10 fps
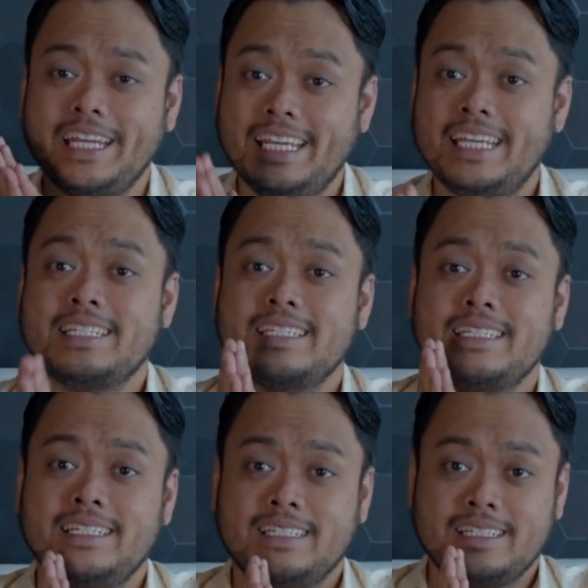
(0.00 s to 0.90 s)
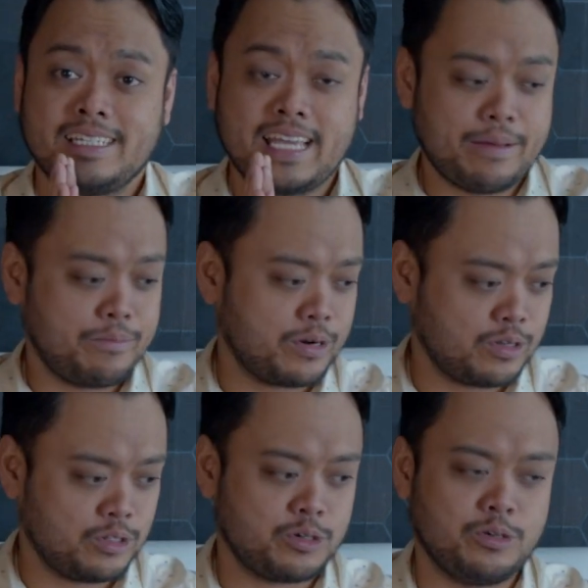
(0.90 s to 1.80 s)
is the camera
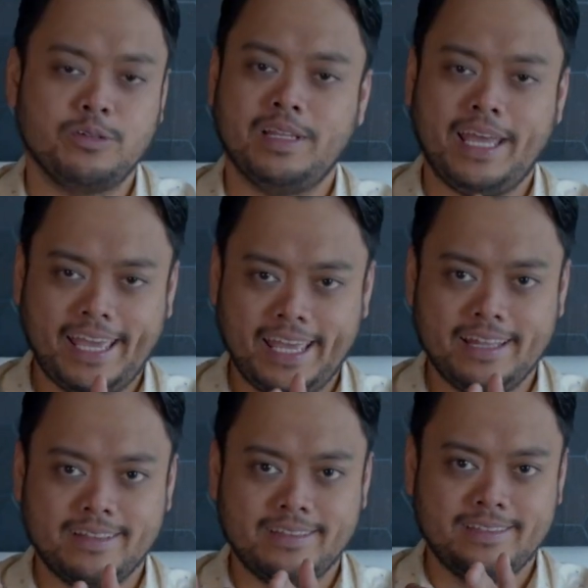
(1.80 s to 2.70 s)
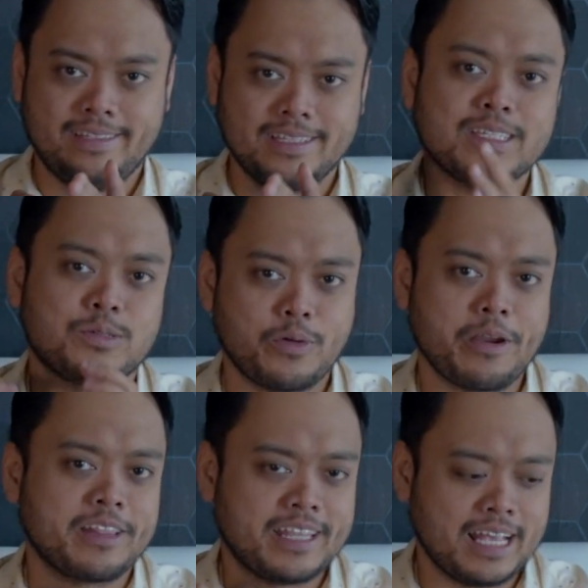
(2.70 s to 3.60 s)
control, and this is where
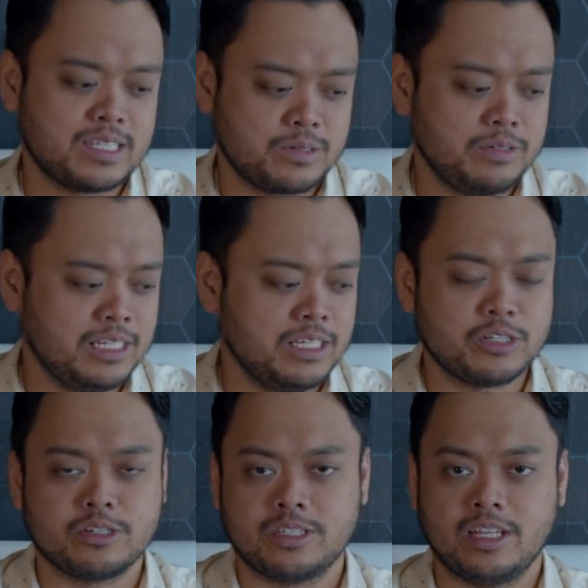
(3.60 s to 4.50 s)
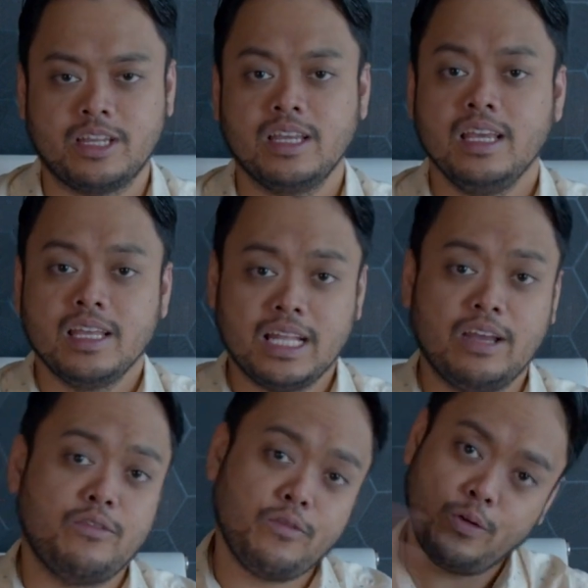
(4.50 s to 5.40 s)
it gets really interesting. Now,
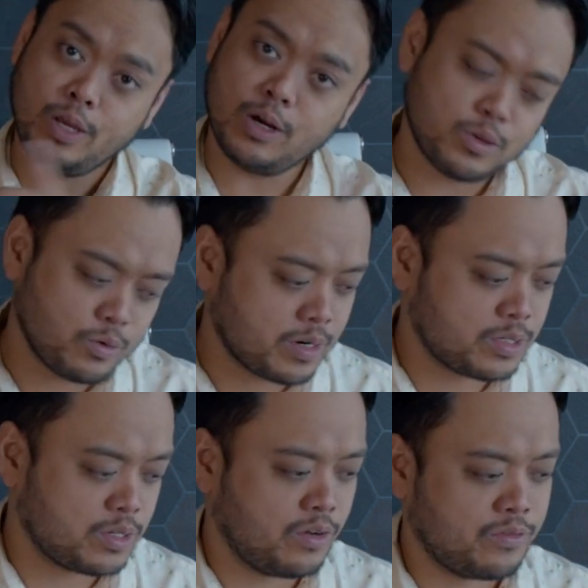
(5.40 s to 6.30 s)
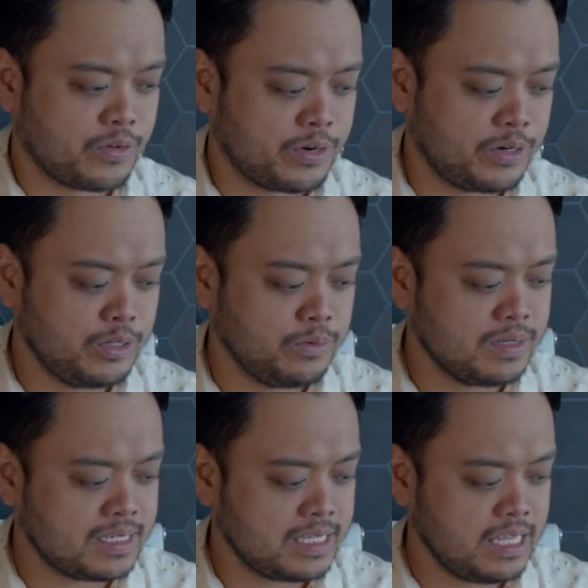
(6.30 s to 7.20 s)
if we go to our software, you will see